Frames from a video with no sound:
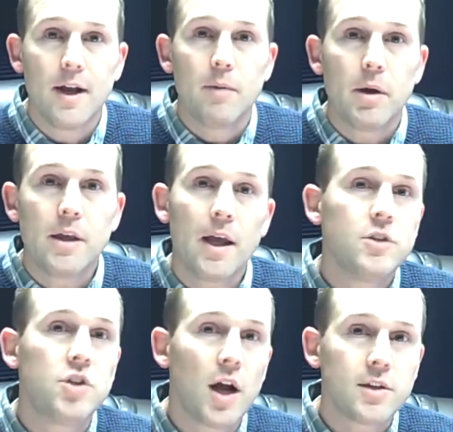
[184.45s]
But yet
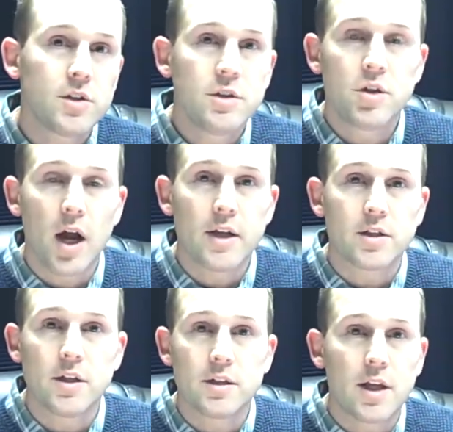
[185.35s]
Johnson &
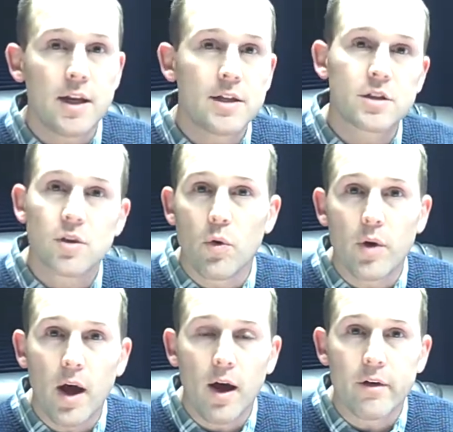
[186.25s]
Johnson is getting sold
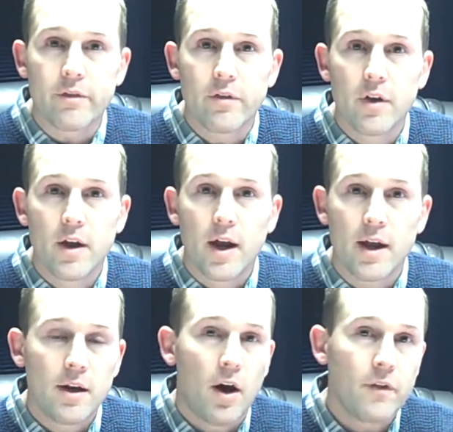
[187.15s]
off,
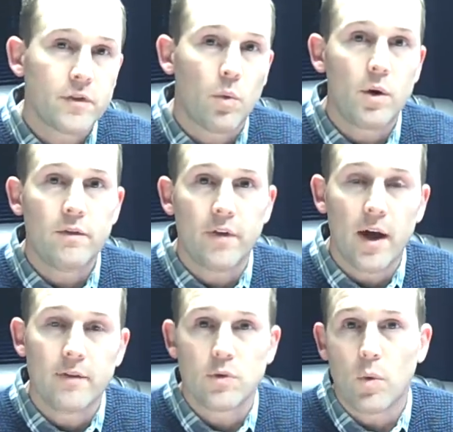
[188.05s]
and off
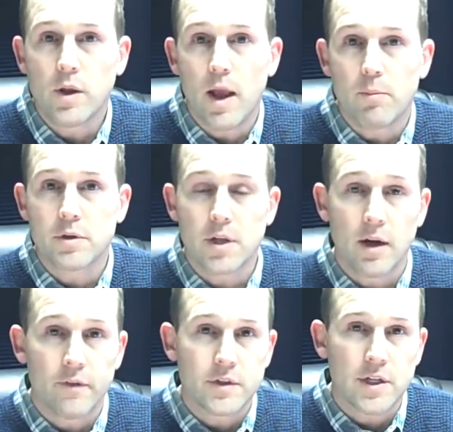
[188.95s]
25, 28%
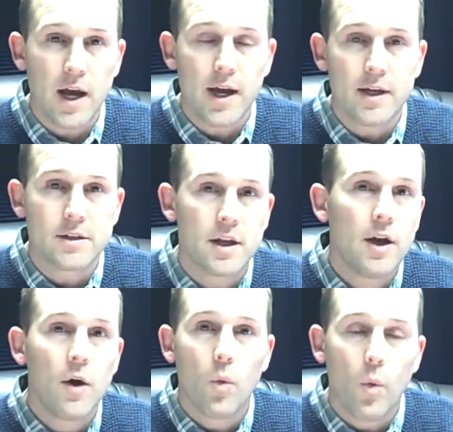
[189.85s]
off its highs.
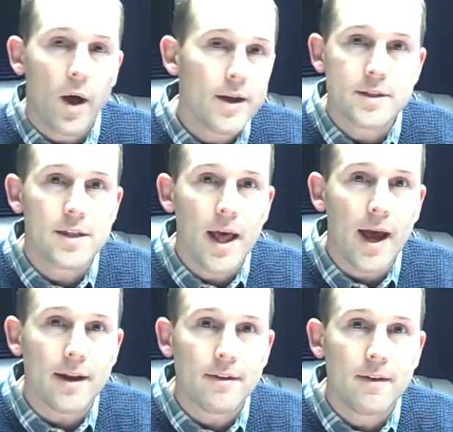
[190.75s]
Why is
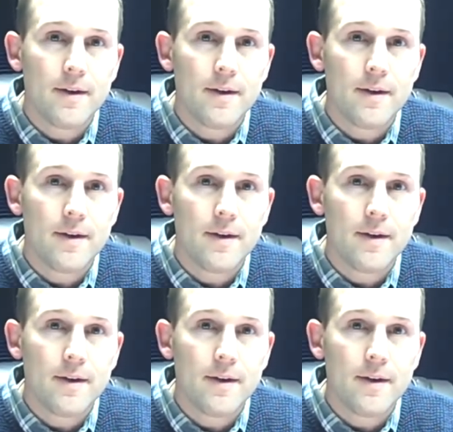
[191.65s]
that?